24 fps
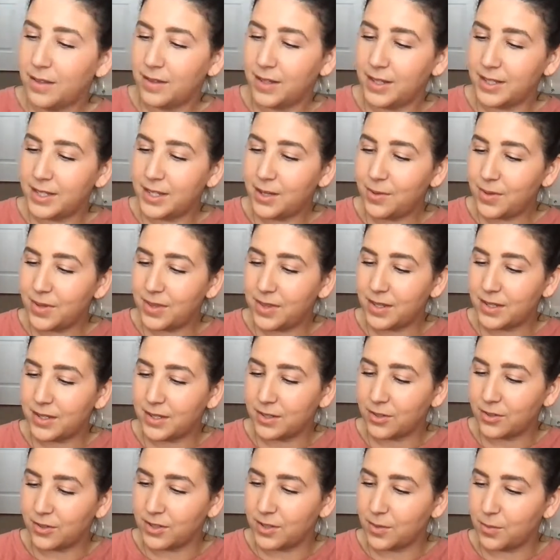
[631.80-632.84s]
Let's see what
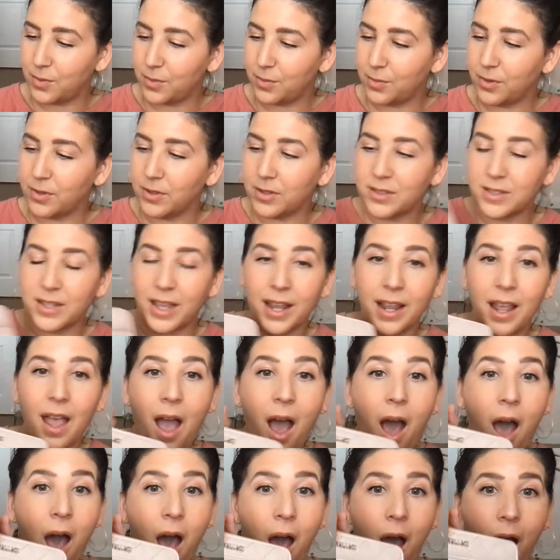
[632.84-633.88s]
this little zipper pull looks like.
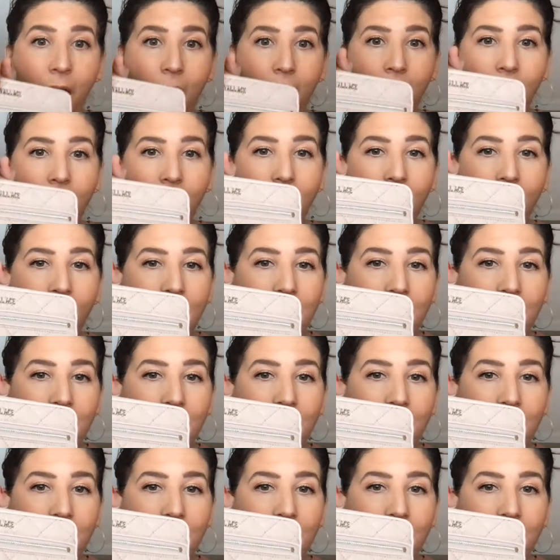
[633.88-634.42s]
Oh,